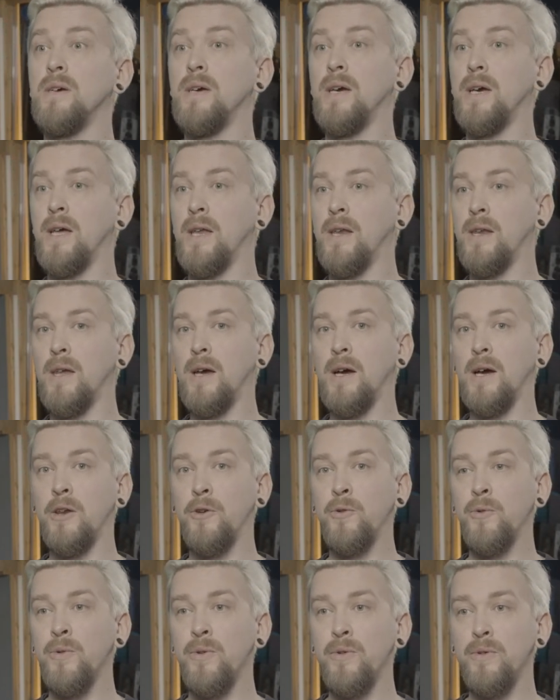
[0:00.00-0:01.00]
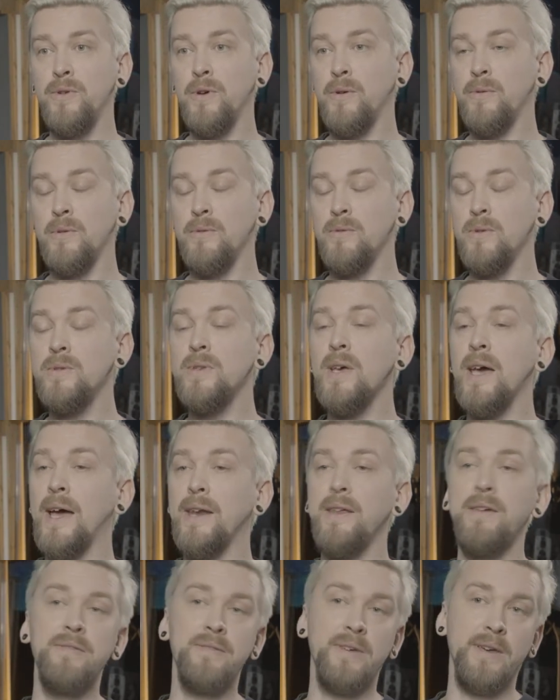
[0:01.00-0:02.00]
and I don't lose
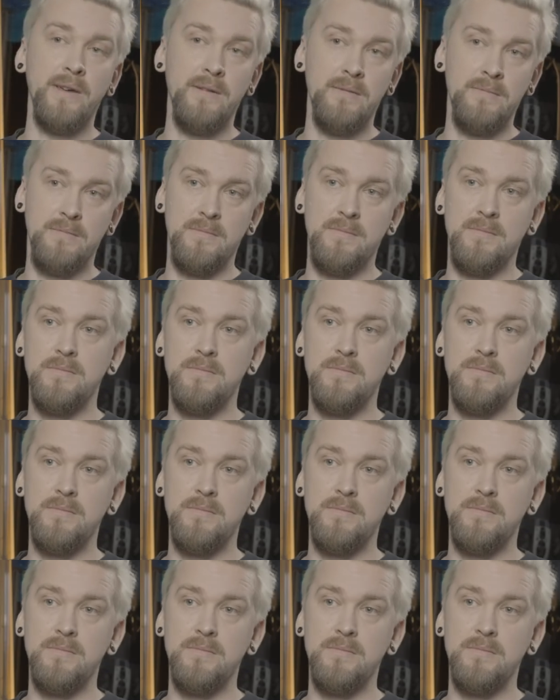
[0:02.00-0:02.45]
anything,